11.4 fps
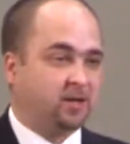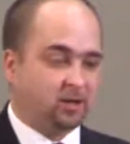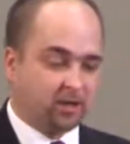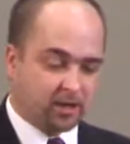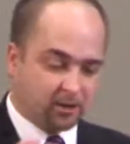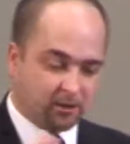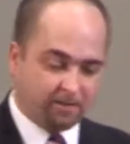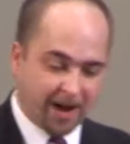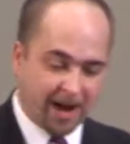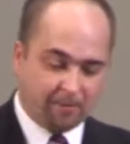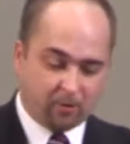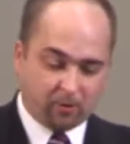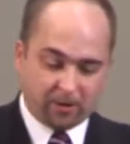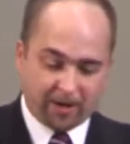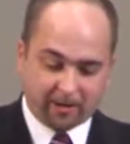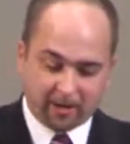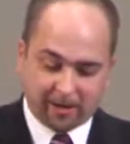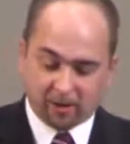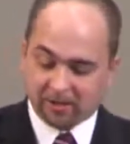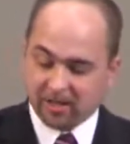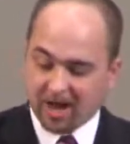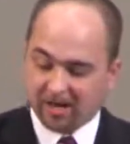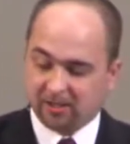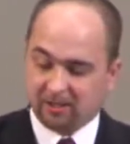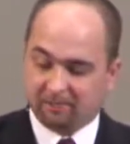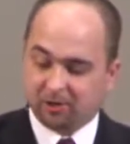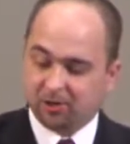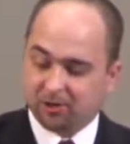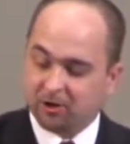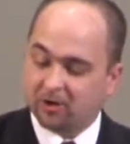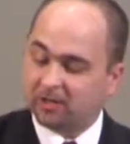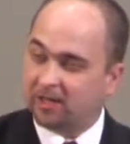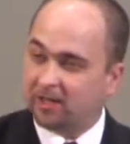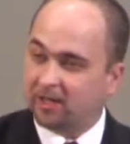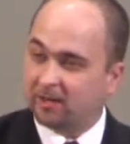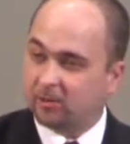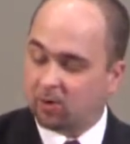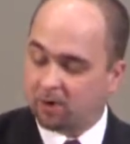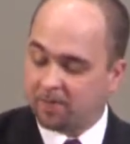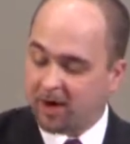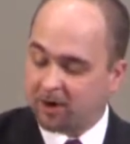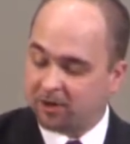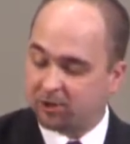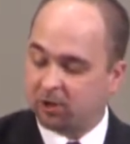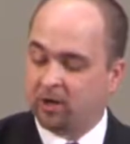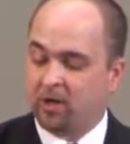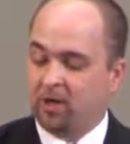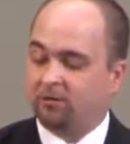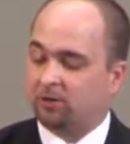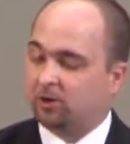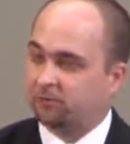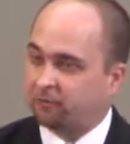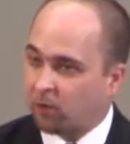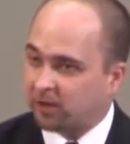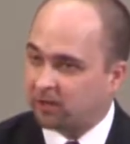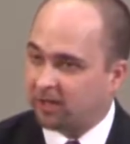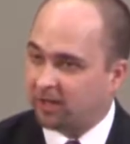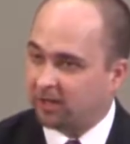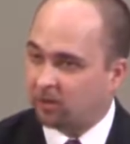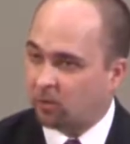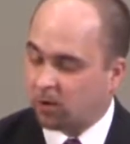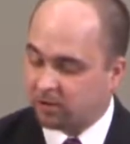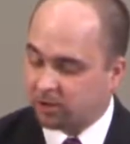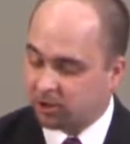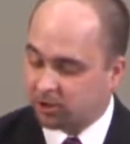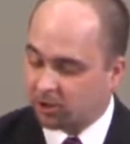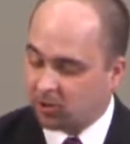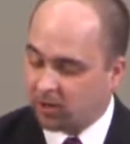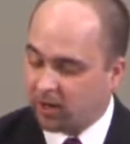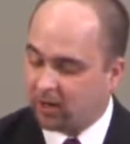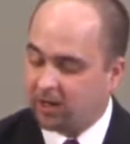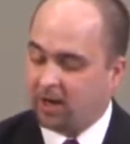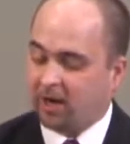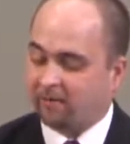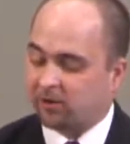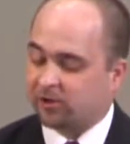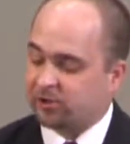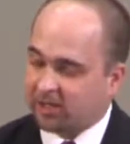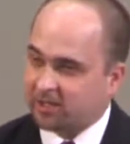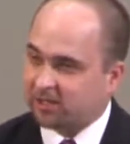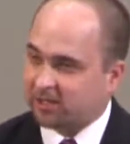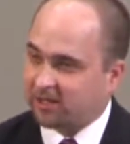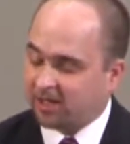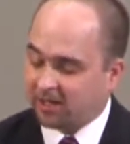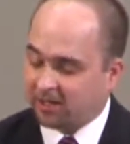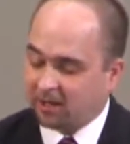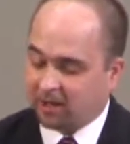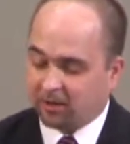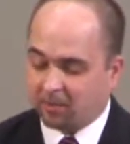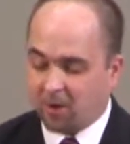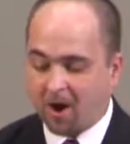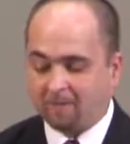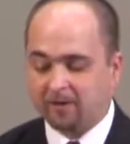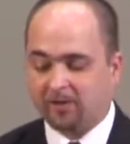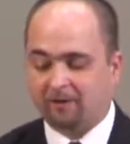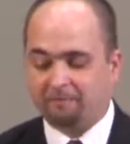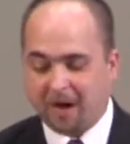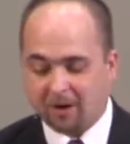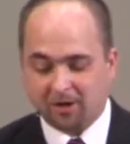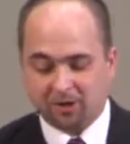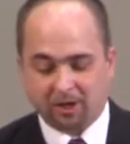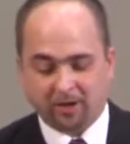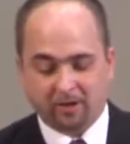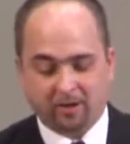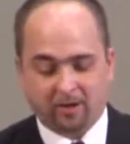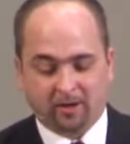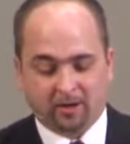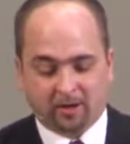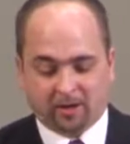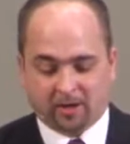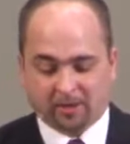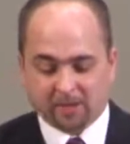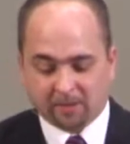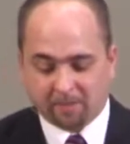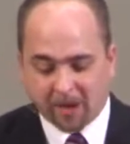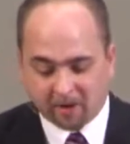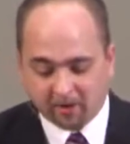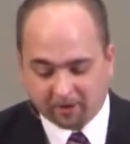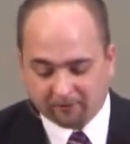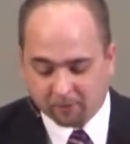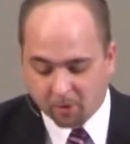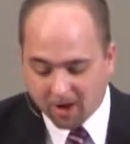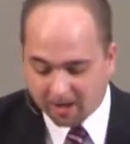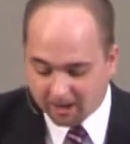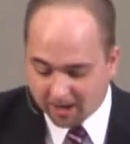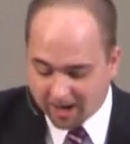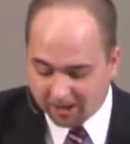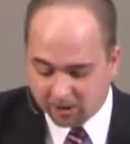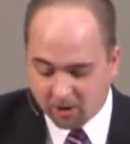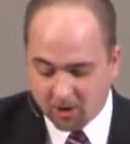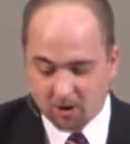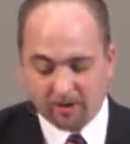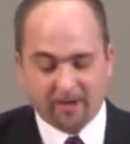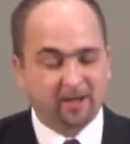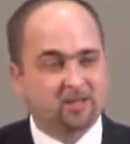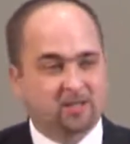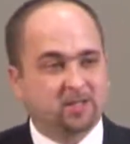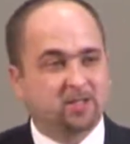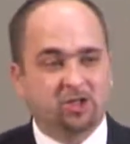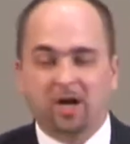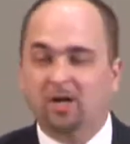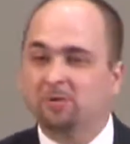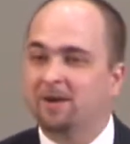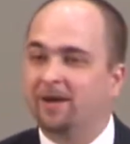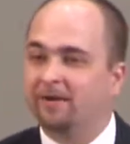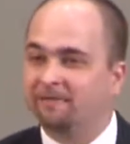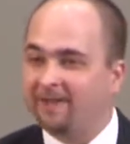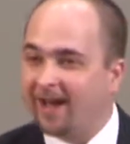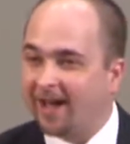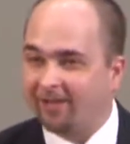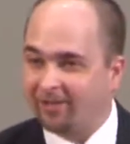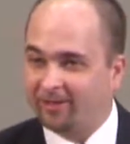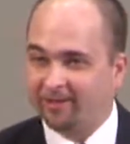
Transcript: Look in your Bible at, at, our text in verse 13, the word perish. In verse 14, the word destroyed. In verse 16, the promise of perishing is that the penalty for breaking God's law is the judgment of death.